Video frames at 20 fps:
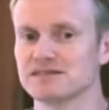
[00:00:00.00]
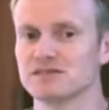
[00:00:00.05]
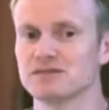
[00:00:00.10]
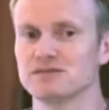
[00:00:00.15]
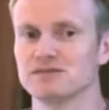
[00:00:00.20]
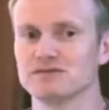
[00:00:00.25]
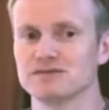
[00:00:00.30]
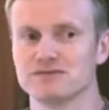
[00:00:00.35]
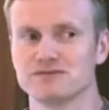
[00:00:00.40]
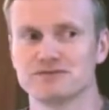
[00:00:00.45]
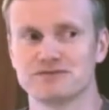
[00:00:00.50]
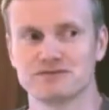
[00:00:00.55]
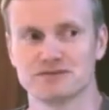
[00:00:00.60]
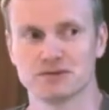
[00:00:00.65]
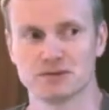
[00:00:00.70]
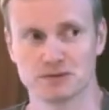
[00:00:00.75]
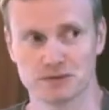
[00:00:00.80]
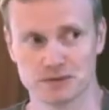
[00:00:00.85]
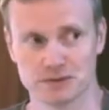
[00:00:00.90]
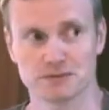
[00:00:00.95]
tool
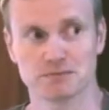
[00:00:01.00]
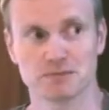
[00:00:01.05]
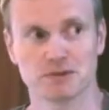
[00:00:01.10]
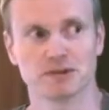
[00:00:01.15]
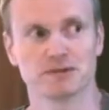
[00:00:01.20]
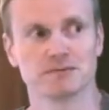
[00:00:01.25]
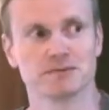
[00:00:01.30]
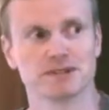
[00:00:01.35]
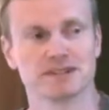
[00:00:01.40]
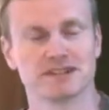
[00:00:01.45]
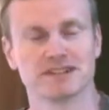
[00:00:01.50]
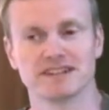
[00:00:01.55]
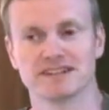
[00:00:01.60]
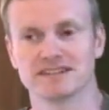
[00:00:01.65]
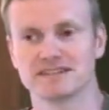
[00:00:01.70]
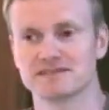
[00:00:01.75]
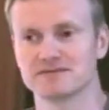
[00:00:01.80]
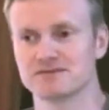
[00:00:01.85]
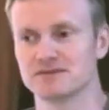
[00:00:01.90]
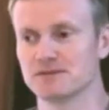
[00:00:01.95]
for deployment;
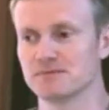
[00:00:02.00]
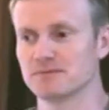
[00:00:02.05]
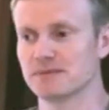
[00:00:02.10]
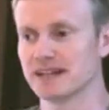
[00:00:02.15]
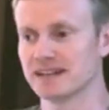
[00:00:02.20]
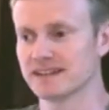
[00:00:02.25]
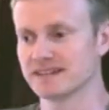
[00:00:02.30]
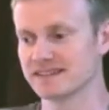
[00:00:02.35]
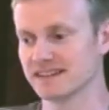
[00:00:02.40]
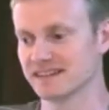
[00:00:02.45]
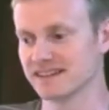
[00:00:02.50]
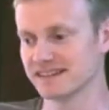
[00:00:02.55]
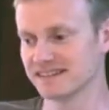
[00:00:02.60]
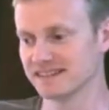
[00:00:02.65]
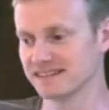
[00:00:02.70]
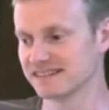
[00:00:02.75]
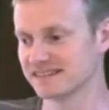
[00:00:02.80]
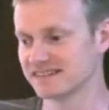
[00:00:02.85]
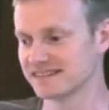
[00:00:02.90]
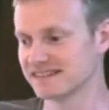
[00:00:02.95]
it's for
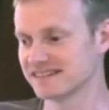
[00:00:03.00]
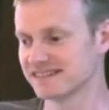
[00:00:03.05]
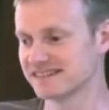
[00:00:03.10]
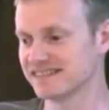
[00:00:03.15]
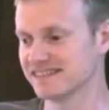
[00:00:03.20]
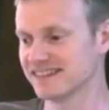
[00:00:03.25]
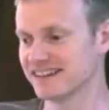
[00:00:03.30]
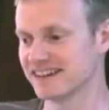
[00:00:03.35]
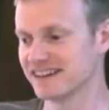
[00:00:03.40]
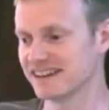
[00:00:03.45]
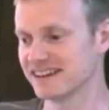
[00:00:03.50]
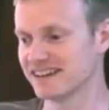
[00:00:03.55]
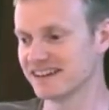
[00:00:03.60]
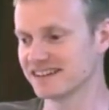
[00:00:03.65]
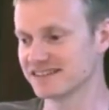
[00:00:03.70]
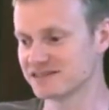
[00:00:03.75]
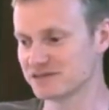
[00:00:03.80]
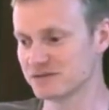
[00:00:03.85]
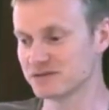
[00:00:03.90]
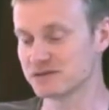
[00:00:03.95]
managing
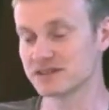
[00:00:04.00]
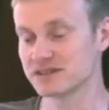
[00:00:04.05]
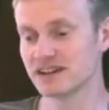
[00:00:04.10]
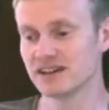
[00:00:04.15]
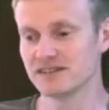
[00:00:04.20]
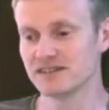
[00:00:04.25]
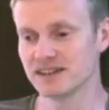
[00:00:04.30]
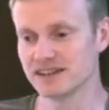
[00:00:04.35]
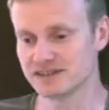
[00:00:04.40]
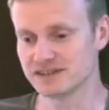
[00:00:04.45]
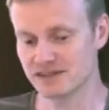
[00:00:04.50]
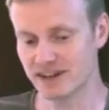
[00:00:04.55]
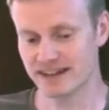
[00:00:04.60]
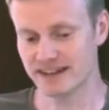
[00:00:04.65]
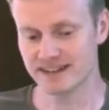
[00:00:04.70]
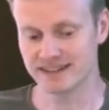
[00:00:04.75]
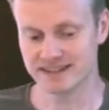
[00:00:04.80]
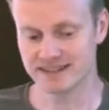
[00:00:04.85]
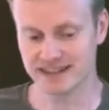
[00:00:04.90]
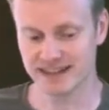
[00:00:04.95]
source code and
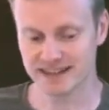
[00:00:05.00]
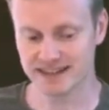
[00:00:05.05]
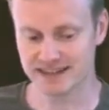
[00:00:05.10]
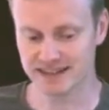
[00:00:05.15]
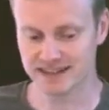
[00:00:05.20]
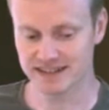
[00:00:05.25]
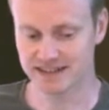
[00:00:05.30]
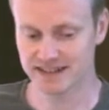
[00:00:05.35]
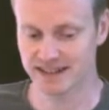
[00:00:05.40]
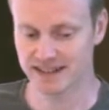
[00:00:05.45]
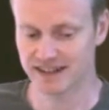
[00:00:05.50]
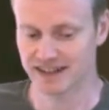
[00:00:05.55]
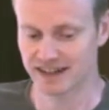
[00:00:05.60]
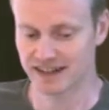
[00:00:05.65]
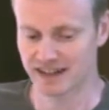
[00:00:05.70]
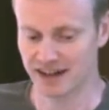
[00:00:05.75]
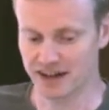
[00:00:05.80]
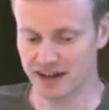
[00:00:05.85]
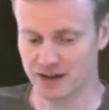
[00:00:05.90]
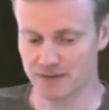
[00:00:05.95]
tracking changes.
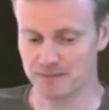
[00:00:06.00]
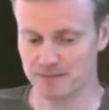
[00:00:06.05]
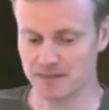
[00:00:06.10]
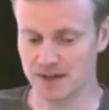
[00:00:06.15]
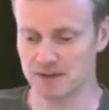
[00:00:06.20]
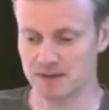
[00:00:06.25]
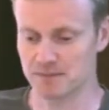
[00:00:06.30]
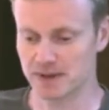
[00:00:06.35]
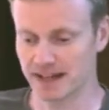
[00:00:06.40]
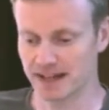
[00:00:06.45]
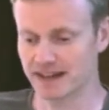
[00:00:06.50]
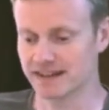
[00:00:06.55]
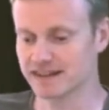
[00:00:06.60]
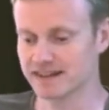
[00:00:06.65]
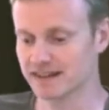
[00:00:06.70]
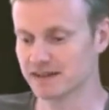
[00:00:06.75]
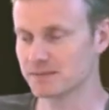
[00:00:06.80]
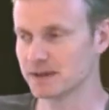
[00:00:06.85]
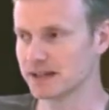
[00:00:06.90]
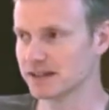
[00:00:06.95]
But it
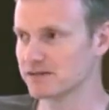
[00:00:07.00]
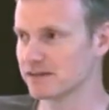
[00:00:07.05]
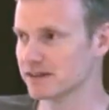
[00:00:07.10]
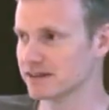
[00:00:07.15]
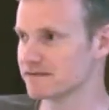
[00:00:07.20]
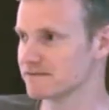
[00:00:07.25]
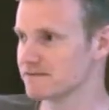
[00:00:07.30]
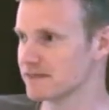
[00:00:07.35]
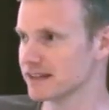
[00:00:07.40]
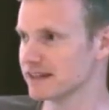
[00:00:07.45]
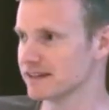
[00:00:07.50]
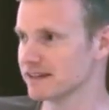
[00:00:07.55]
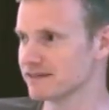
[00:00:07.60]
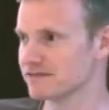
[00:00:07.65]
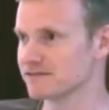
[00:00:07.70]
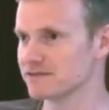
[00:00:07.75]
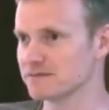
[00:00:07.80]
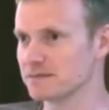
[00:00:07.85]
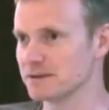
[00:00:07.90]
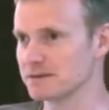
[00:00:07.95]
ended up being quite
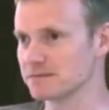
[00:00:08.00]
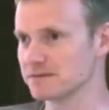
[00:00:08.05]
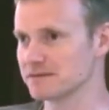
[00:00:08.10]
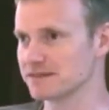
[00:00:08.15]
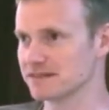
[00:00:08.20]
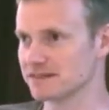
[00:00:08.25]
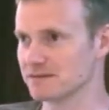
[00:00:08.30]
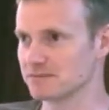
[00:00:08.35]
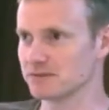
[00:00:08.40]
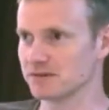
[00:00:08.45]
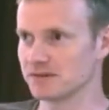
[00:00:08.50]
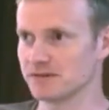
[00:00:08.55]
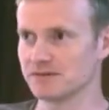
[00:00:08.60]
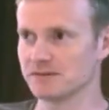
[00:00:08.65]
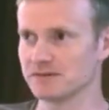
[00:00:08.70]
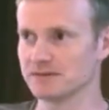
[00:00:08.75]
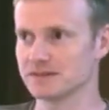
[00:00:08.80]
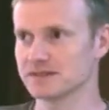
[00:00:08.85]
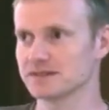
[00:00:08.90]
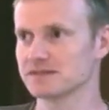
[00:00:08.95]
convenient for people just to put
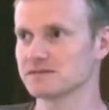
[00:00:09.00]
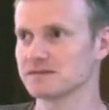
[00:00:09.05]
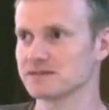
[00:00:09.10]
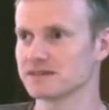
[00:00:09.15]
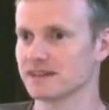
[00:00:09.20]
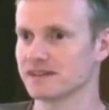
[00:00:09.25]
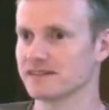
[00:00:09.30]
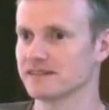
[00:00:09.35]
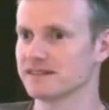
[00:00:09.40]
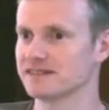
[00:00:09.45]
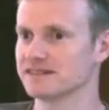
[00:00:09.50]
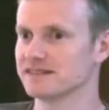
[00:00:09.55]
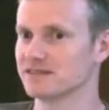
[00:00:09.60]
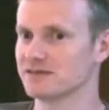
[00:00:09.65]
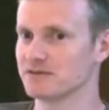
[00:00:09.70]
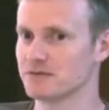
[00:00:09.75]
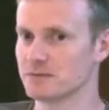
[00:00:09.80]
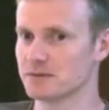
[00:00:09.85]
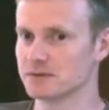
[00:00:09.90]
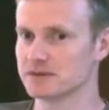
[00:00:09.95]
all the source code into
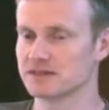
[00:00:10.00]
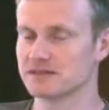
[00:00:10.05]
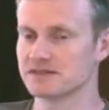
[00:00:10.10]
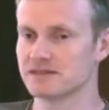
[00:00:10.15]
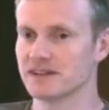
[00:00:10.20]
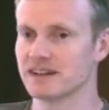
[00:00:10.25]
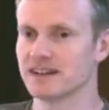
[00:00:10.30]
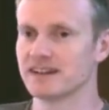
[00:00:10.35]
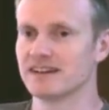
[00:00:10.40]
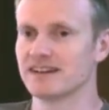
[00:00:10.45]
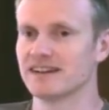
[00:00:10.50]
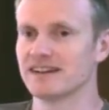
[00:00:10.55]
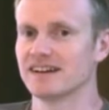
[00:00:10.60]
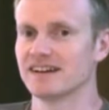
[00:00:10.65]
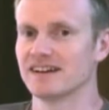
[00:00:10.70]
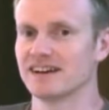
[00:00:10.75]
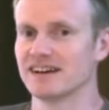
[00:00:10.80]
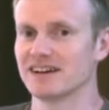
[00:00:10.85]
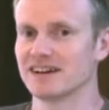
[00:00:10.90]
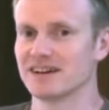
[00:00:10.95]
a repository
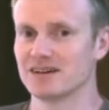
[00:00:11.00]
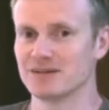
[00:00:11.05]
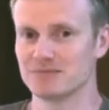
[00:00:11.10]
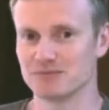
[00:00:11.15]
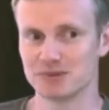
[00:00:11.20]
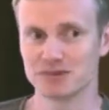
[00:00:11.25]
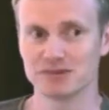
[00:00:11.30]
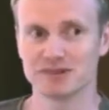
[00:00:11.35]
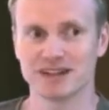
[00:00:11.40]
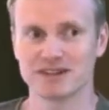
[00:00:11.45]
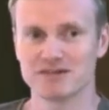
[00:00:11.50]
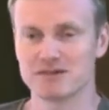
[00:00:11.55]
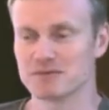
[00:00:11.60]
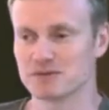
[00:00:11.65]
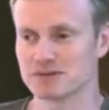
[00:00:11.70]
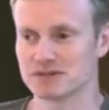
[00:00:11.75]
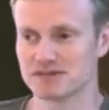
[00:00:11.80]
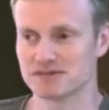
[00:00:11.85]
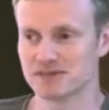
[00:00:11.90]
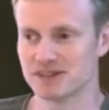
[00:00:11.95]
and pull that
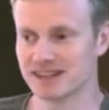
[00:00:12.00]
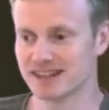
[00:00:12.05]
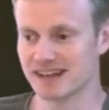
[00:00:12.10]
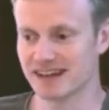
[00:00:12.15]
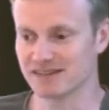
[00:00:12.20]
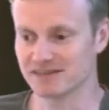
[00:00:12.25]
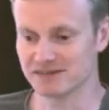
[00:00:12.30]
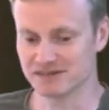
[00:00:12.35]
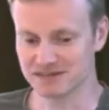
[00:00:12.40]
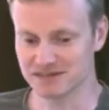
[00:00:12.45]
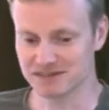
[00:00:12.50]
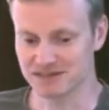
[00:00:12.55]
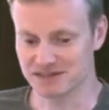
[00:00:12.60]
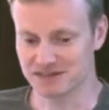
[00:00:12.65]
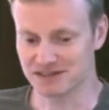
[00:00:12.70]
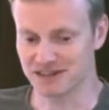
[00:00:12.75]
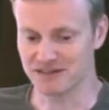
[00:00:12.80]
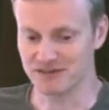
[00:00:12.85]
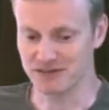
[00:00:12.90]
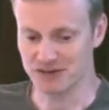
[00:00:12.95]
repository down onto a
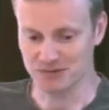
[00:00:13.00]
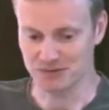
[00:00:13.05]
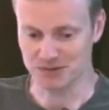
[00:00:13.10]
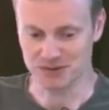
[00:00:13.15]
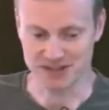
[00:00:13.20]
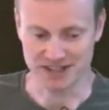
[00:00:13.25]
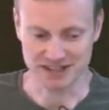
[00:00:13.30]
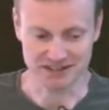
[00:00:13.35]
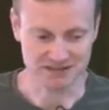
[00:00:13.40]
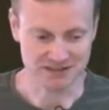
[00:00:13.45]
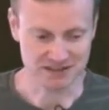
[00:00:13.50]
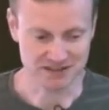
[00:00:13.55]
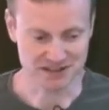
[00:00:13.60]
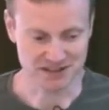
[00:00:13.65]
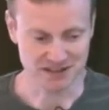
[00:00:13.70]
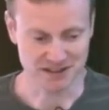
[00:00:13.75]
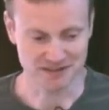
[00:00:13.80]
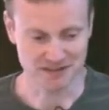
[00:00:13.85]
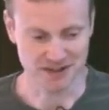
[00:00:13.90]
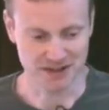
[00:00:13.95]
server or push it onto a
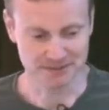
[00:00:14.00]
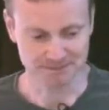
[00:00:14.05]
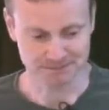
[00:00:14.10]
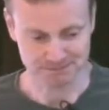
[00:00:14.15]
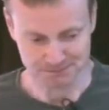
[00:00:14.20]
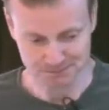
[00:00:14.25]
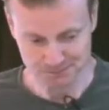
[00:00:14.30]
server.